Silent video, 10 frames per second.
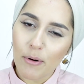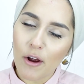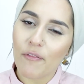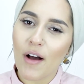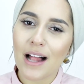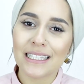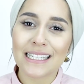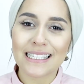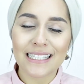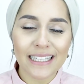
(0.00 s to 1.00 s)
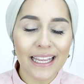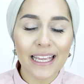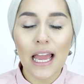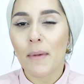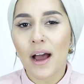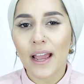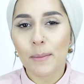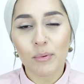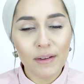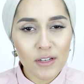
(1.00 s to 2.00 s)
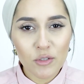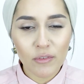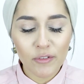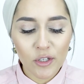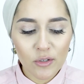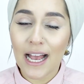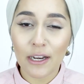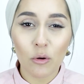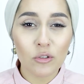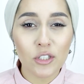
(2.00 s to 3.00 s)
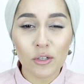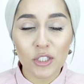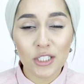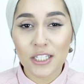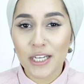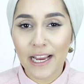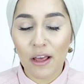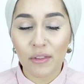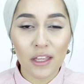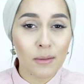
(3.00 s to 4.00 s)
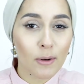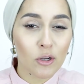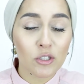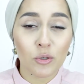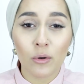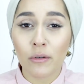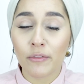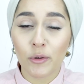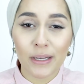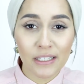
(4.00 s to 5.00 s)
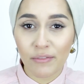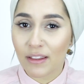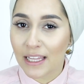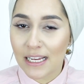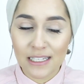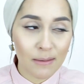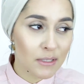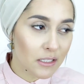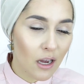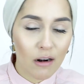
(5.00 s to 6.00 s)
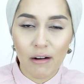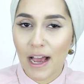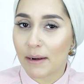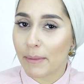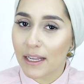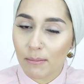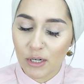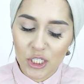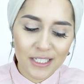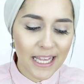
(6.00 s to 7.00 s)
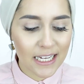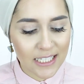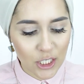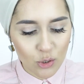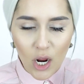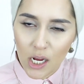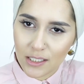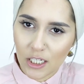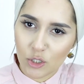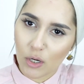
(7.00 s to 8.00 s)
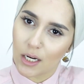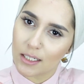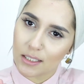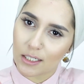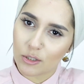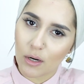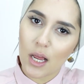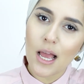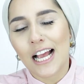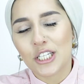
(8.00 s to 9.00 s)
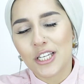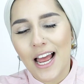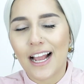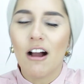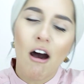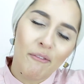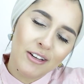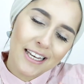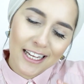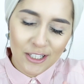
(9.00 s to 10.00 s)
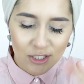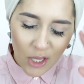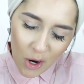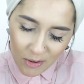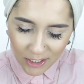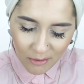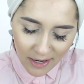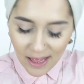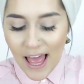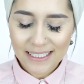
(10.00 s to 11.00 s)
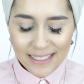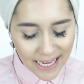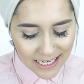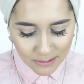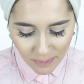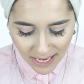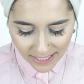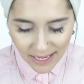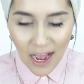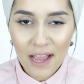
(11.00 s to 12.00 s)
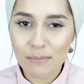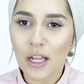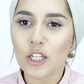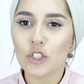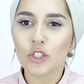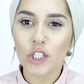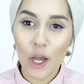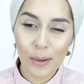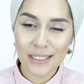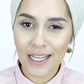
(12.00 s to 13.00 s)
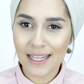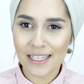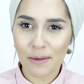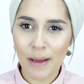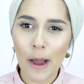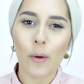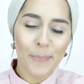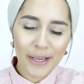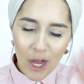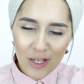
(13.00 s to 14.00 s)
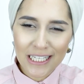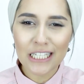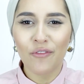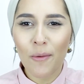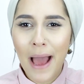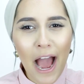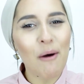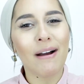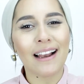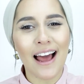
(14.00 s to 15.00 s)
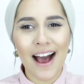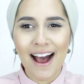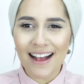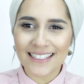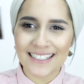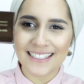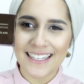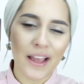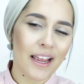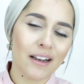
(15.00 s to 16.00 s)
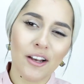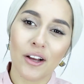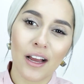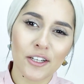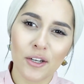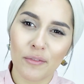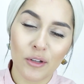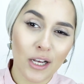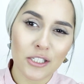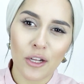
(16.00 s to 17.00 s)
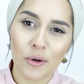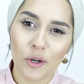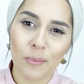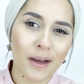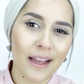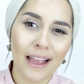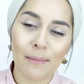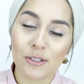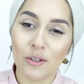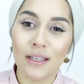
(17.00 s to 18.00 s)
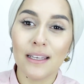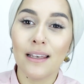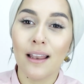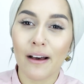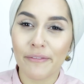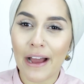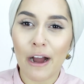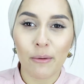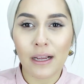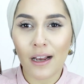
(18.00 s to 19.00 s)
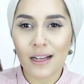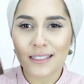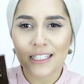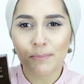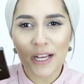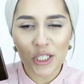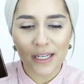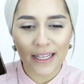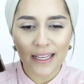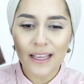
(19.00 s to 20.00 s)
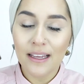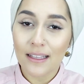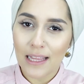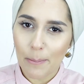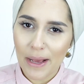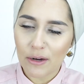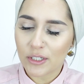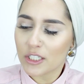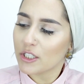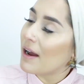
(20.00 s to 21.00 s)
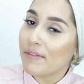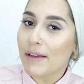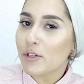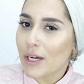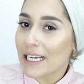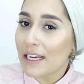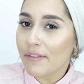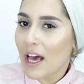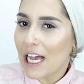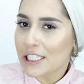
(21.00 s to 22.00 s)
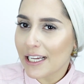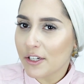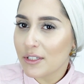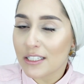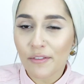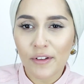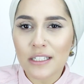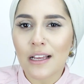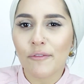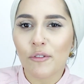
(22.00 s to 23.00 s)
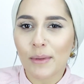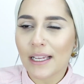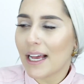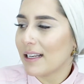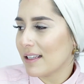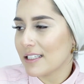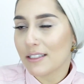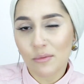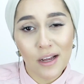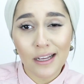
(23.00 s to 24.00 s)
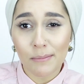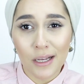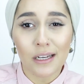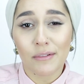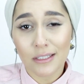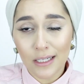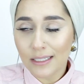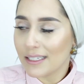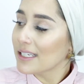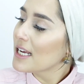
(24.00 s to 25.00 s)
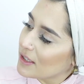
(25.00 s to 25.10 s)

profile to see my previous reviews, and also just to check out the other bloggers who are reviewing different things like mascara and makeup brushes, etc, etc, etc. Hashtag Harvey Nichols Holy Grail. Today's palette I'm so excited about because it's from Hourglass. Okay, look, I don't know if you guys know or not, but I absolutely love Hourglass, especially their powders. I've never tried any of their eyeshadows. It's the first time for me, and this is why I'm kind of excited. So